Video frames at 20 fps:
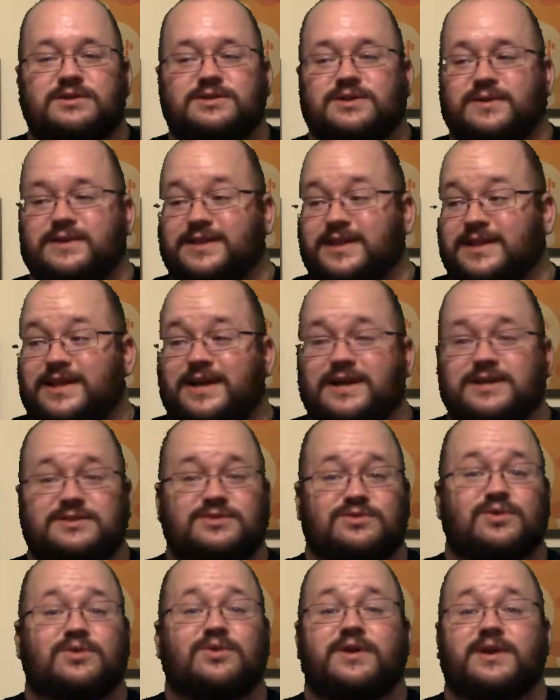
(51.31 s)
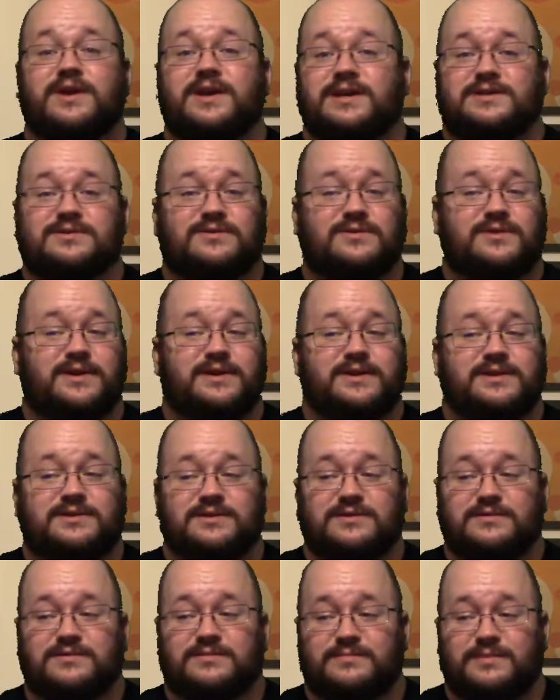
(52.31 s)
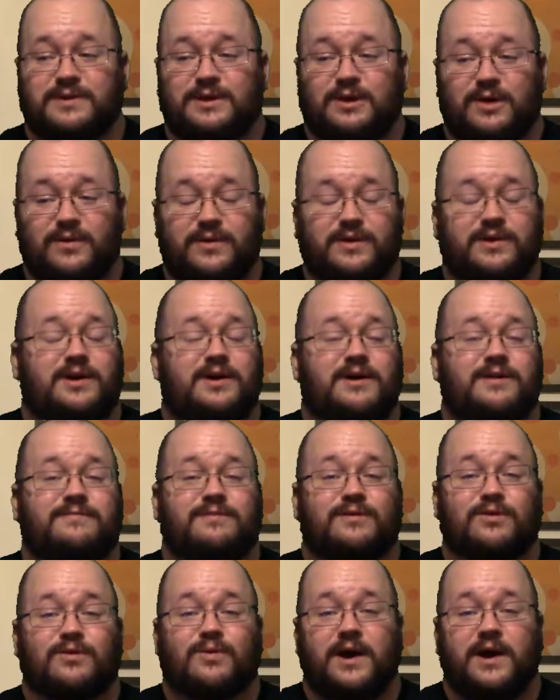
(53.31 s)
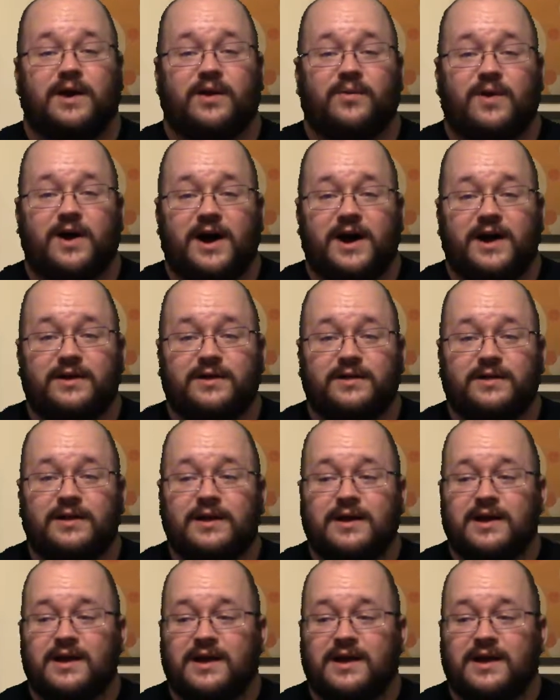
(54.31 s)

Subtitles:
showing that that story is going to be going on for quite a while.